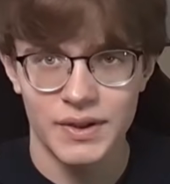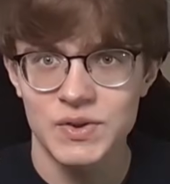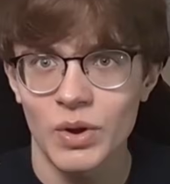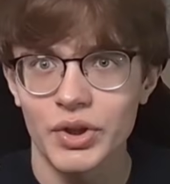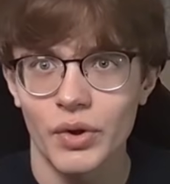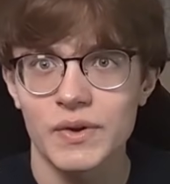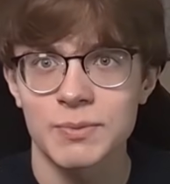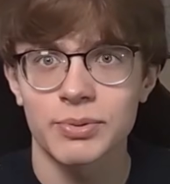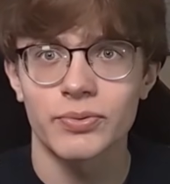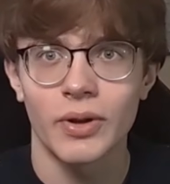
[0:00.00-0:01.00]
one
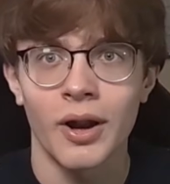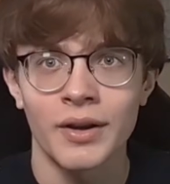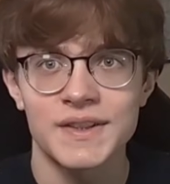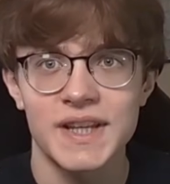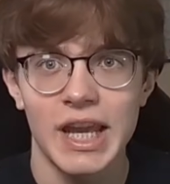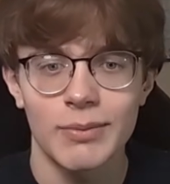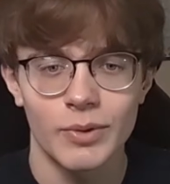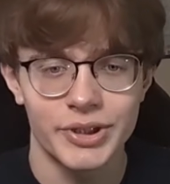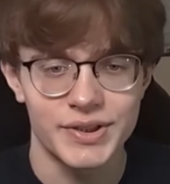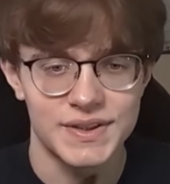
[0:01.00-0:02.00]
noticeable flaw in this game,
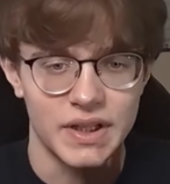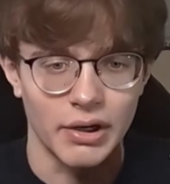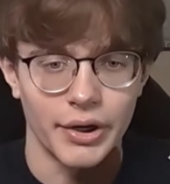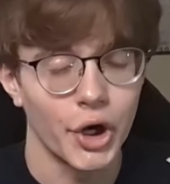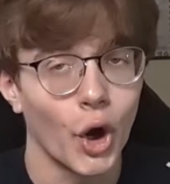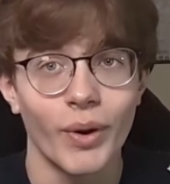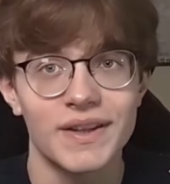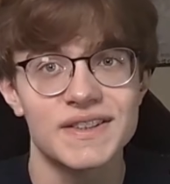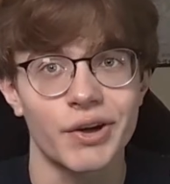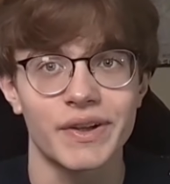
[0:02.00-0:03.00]
which is there are no
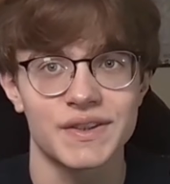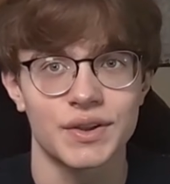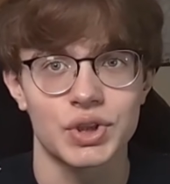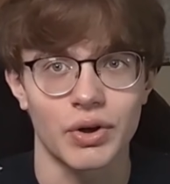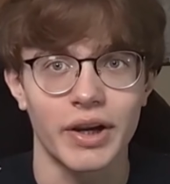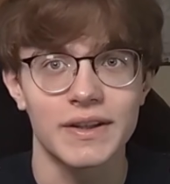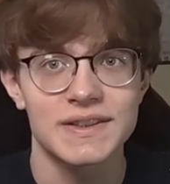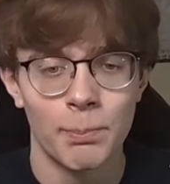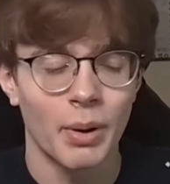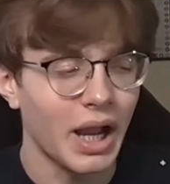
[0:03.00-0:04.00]
interiors in the
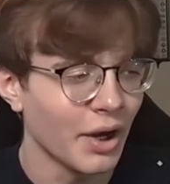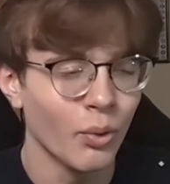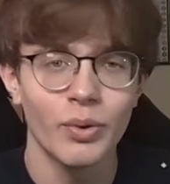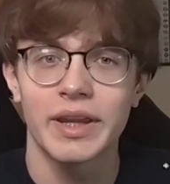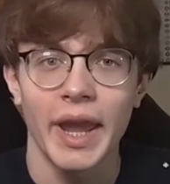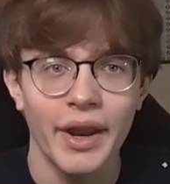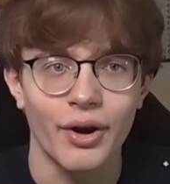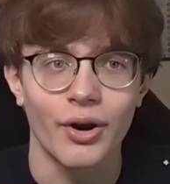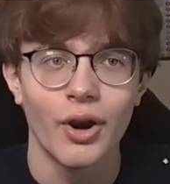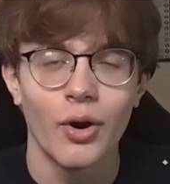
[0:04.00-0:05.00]
trains, but I don't
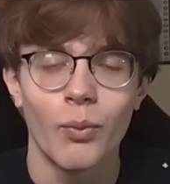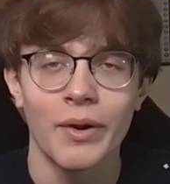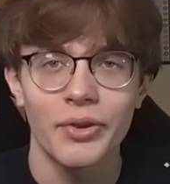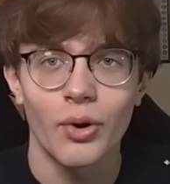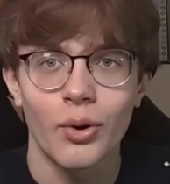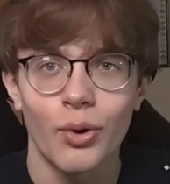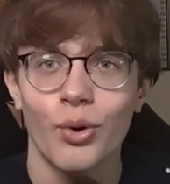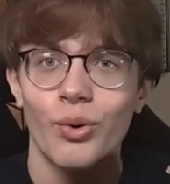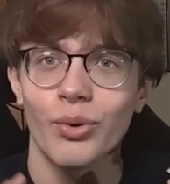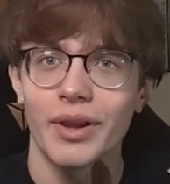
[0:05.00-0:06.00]
care when the
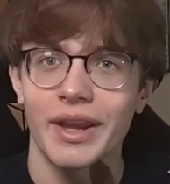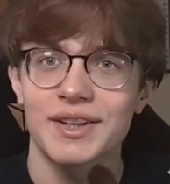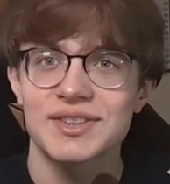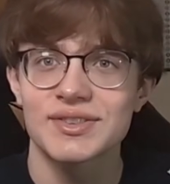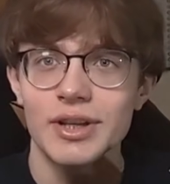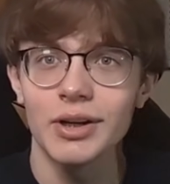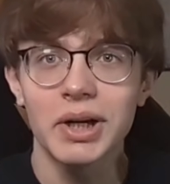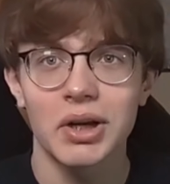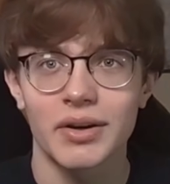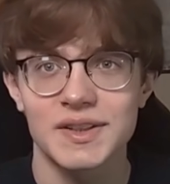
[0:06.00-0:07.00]
whole
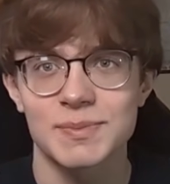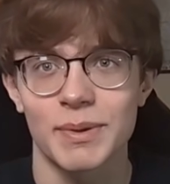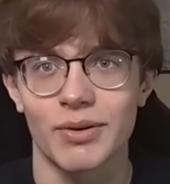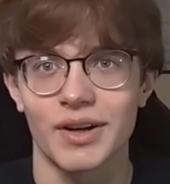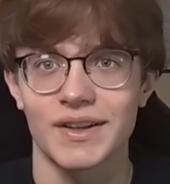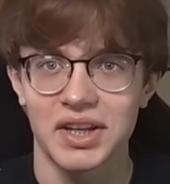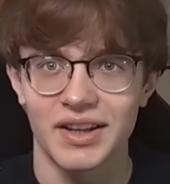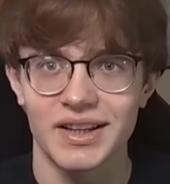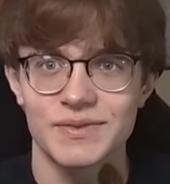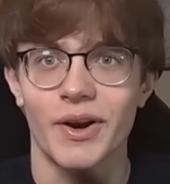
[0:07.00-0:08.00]
exterior experience
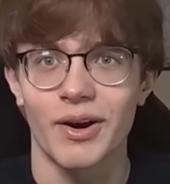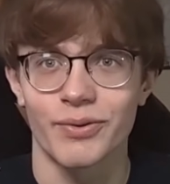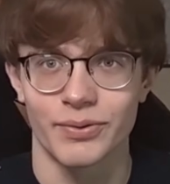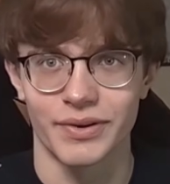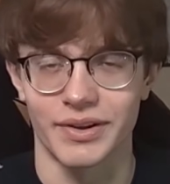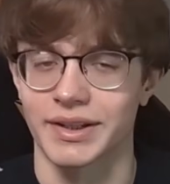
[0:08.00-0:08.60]
is very fulfilling.